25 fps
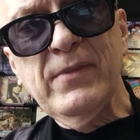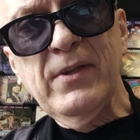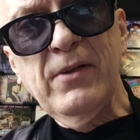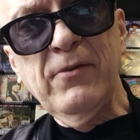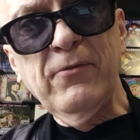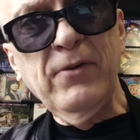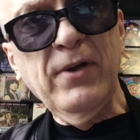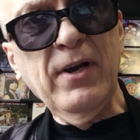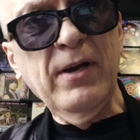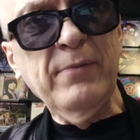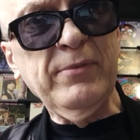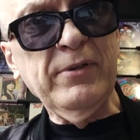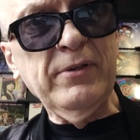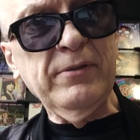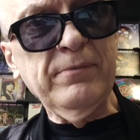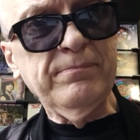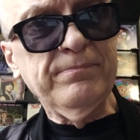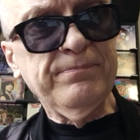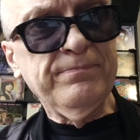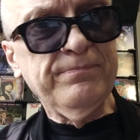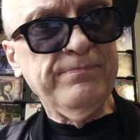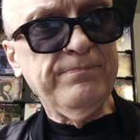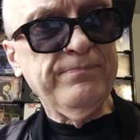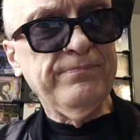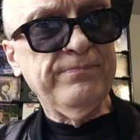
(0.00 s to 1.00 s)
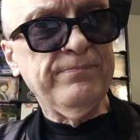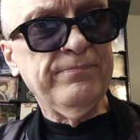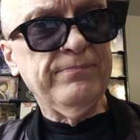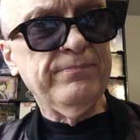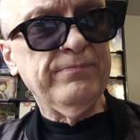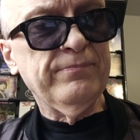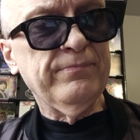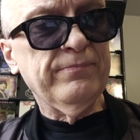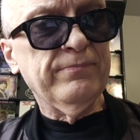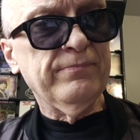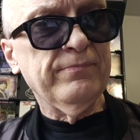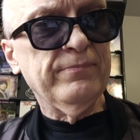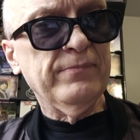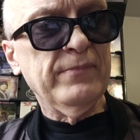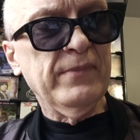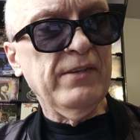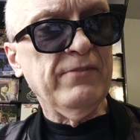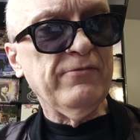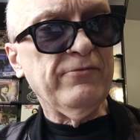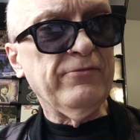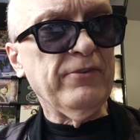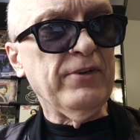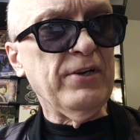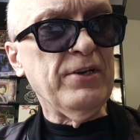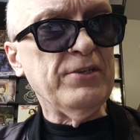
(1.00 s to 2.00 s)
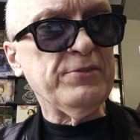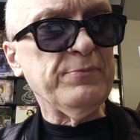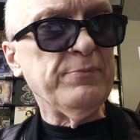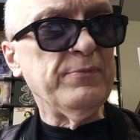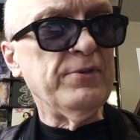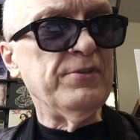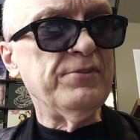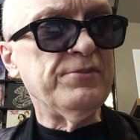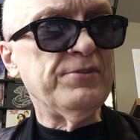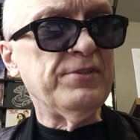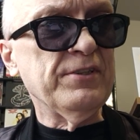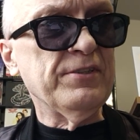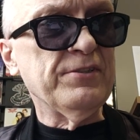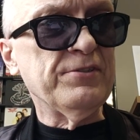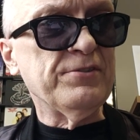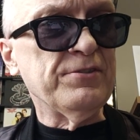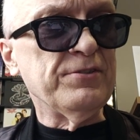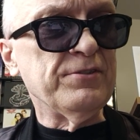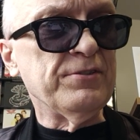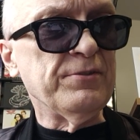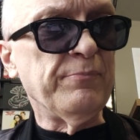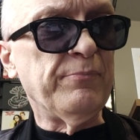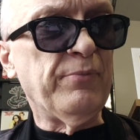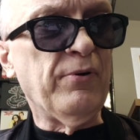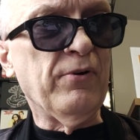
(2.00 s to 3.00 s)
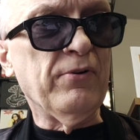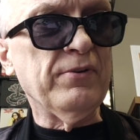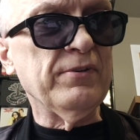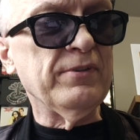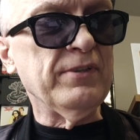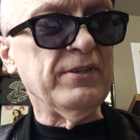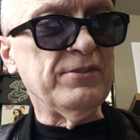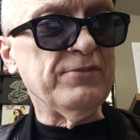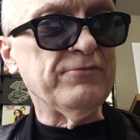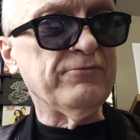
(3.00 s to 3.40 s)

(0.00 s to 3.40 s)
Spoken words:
Remember, fresh music is as important as